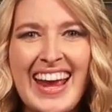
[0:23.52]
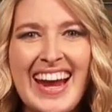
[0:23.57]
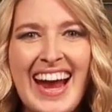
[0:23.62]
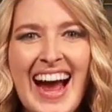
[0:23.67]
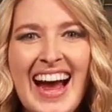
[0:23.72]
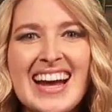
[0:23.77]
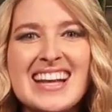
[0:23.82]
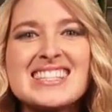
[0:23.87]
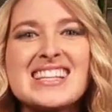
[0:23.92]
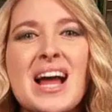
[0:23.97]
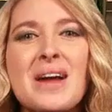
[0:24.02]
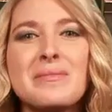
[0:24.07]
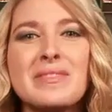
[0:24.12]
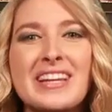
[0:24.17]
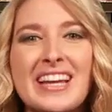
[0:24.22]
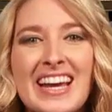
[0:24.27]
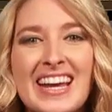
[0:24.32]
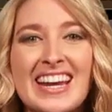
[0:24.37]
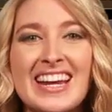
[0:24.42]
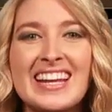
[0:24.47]
hey guys, I'm
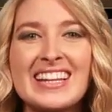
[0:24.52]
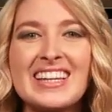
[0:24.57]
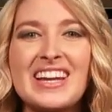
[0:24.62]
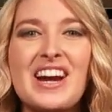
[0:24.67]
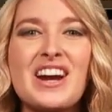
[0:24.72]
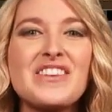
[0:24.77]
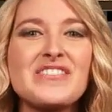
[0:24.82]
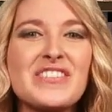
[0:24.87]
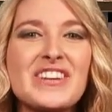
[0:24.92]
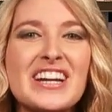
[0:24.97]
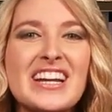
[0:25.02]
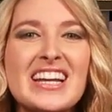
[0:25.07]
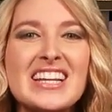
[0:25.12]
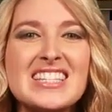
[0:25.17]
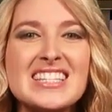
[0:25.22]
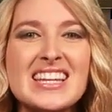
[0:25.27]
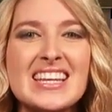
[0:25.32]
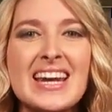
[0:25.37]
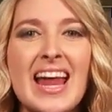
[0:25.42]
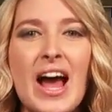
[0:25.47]
Leanne Aguilera for
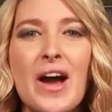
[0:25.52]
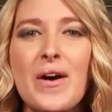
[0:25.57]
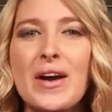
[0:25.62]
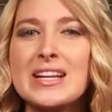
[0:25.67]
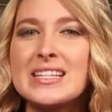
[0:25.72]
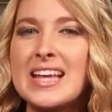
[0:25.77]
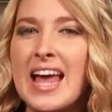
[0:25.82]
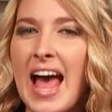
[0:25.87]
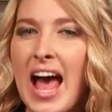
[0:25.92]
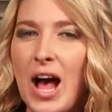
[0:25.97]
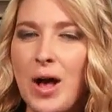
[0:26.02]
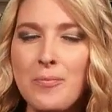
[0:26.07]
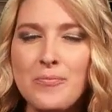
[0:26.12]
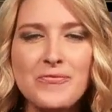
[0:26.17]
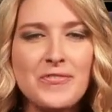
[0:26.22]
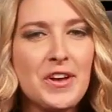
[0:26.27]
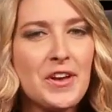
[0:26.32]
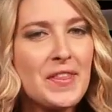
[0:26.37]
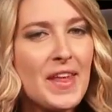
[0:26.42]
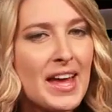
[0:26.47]
ET Now, and to help
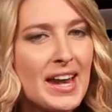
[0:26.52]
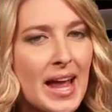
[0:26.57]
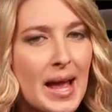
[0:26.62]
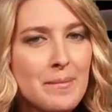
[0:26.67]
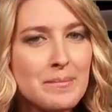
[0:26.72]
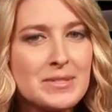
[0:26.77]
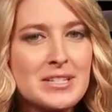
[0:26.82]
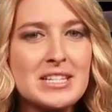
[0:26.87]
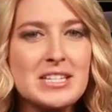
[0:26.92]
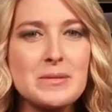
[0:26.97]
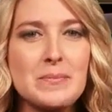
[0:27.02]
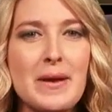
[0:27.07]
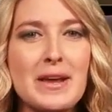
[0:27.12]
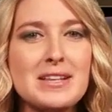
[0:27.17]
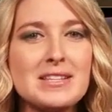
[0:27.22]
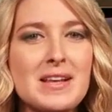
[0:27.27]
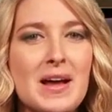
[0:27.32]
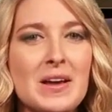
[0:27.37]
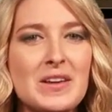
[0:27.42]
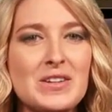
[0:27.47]
fill that empty
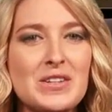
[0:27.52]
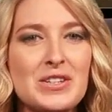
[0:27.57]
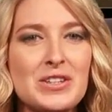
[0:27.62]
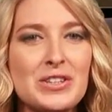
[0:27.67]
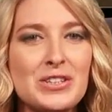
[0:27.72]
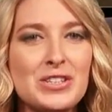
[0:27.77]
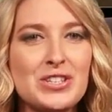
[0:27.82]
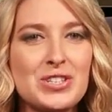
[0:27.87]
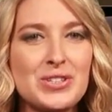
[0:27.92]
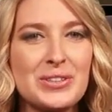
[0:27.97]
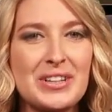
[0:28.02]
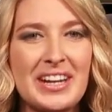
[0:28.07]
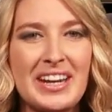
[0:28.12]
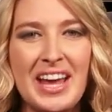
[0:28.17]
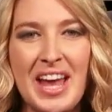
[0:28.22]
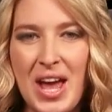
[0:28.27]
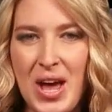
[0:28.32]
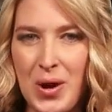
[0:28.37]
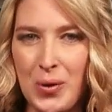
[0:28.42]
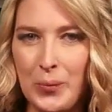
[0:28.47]
space under your
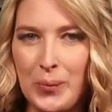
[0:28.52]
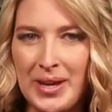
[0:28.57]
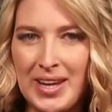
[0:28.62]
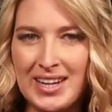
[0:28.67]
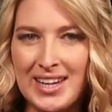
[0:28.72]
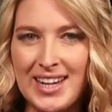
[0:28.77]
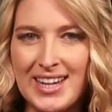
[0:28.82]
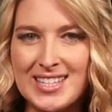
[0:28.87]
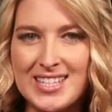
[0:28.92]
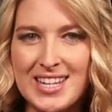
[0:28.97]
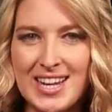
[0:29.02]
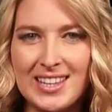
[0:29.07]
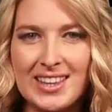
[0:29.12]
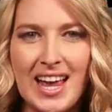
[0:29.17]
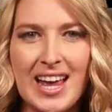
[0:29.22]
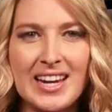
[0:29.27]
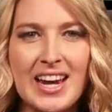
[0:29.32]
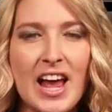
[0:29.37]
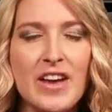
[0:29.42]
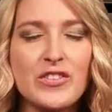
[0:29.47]
tree, we at ET
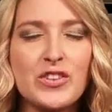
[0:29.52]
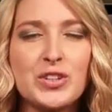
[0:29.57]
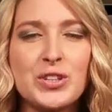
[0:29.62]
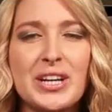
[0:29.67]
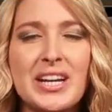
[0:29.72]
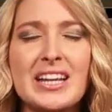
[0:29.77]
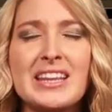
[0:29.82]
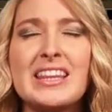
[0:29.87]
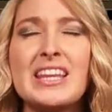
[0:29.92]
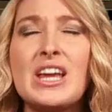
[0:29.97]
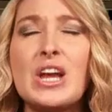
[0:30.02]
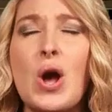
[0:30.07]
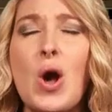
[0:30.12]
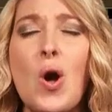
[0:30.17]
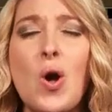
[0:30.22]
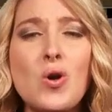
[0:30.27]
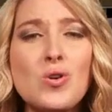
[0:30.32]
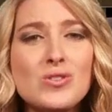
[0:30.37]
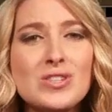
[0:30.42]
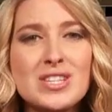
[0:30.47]
Online have created the
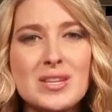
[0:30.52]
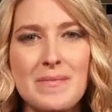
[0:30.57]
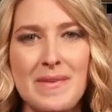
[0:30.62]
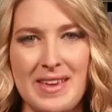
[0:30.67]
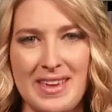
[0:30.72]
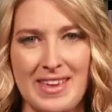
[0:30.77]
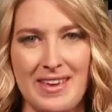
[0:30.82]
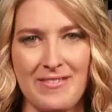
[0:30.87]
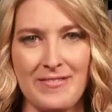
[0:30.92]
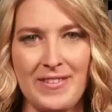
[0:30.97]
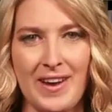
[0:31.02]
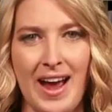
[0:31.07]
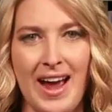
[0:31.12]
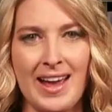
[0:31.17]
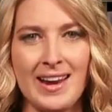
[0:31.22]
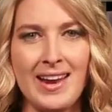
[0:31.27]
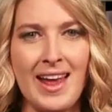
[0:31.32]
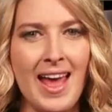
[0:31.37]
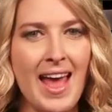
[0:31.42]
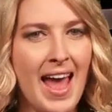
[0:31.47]
ultimate gift
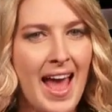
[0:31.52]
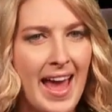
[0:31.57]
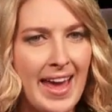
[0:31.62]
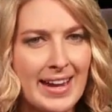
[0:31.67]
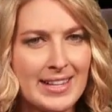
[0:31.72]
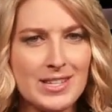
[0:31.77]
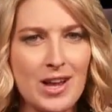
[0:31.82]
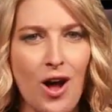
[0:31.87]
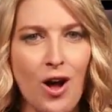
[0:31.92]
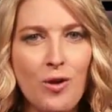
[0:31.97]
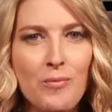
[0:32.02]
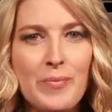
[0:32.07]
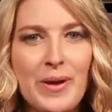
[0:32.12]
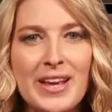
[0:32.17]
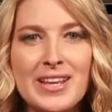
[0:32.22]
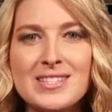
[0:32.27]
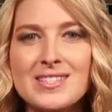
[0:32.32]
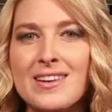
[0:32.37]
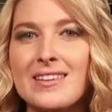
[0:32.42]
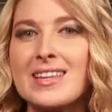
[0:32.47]
guide, and it's all
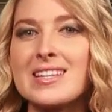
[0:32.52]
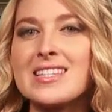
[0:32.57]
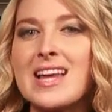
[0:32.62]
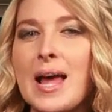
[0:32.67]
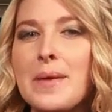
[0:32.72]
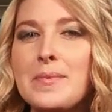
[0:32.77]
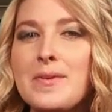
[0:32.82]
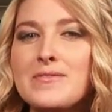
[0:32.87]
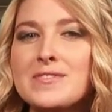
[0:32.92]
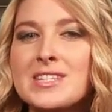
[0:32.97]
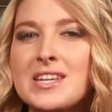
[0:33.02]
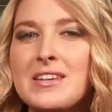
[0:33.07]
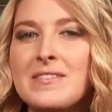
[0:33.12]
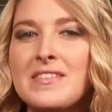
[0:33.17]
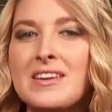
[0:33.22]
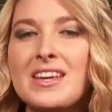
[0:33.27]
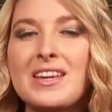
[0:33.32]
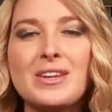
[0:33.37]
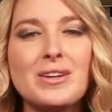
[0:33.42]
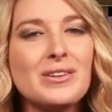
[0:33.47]
based on the type of
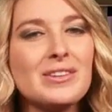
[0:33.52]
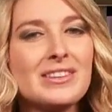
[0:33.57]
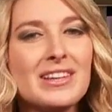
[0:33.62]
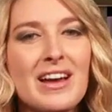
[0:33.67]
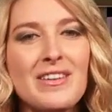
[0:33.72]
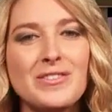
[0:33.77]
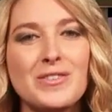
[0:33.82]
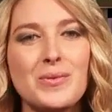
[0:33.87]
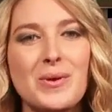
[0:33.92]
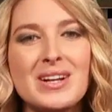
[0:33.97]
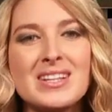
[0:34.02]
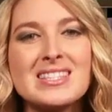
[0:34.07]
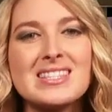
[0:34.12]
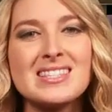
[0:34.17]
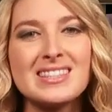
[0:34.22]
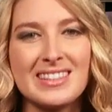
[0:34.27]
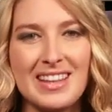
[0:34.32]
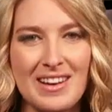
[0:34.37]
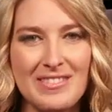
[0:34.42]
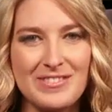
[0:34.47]
TV your loved
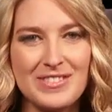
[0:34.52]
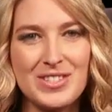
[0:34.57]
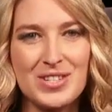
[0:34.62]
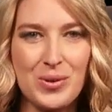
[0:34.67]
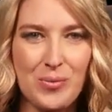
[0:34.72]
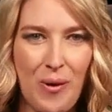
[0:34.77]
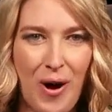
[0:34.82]
ones love to